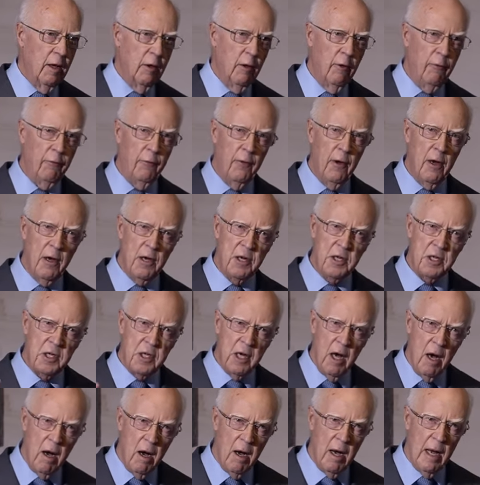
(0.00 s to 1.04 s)
The first
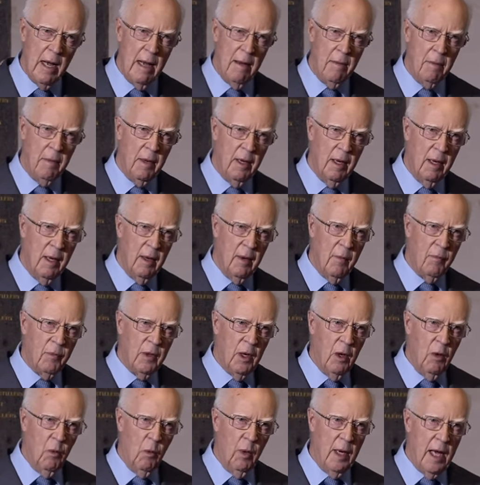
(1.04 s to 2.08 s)
time
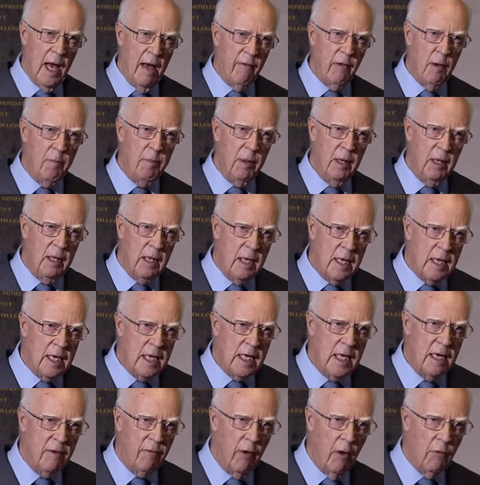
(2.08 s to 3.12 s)
we ever
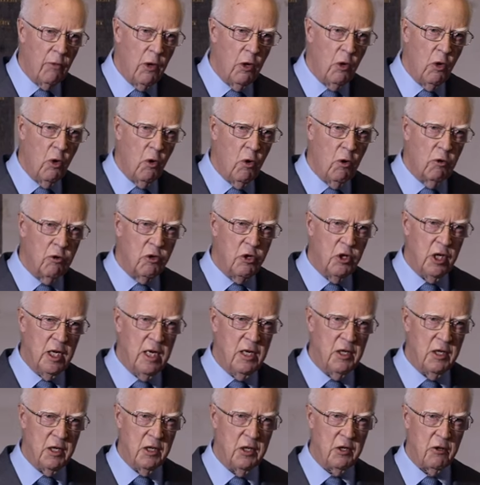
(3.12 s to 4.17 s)
believe on the Lord
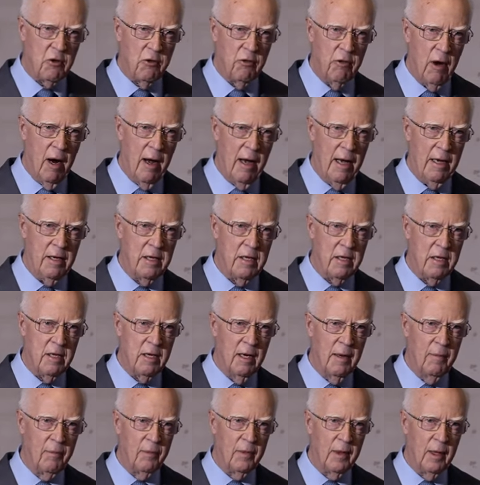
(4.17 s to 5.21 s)
Jesus Christ,
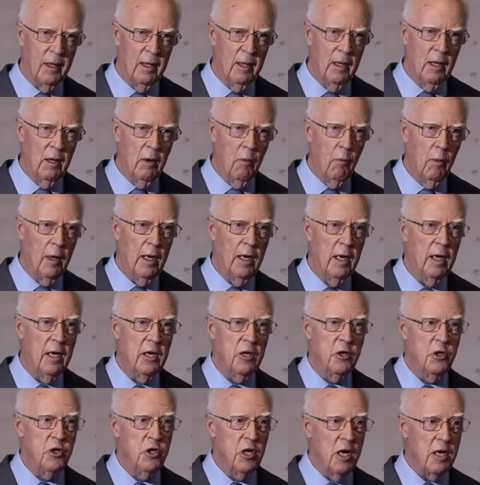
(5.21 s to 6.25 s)
we
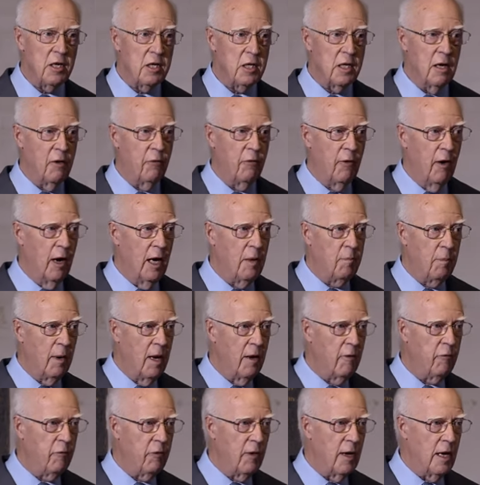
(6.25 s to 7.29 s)
are justified
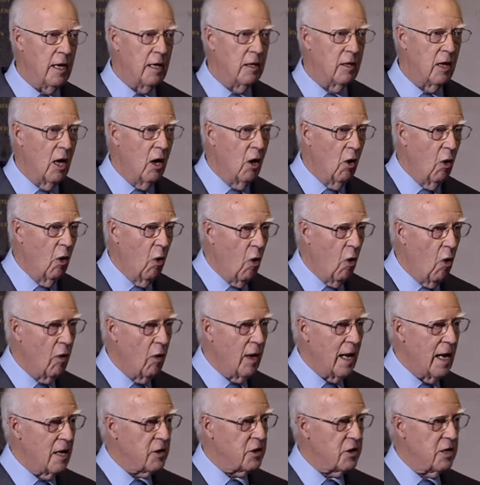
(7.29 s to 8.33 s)
by faith. All
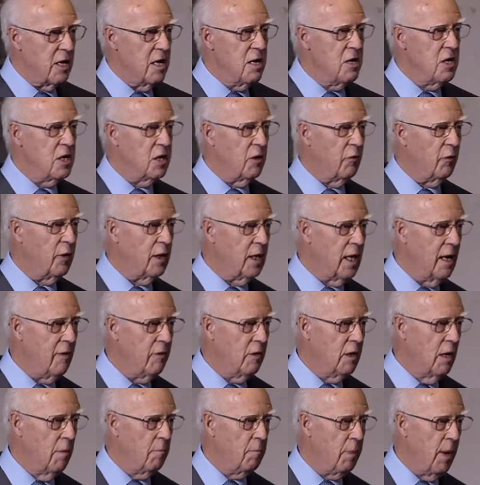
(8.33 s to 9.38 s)
our sins are
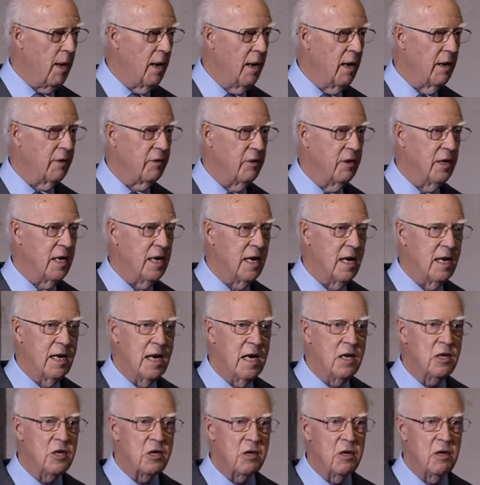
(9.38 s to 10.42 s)
forgiven and pardoned in an
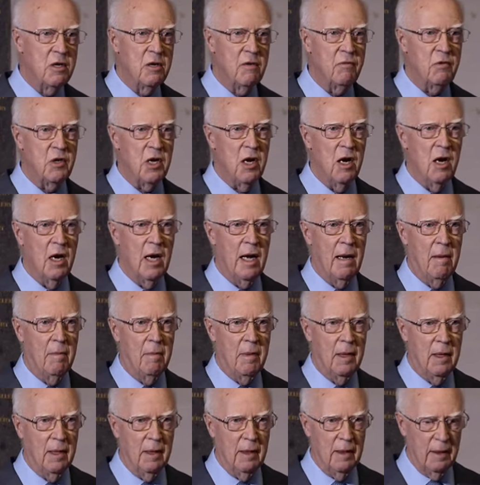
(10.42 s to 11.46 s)
instant of time.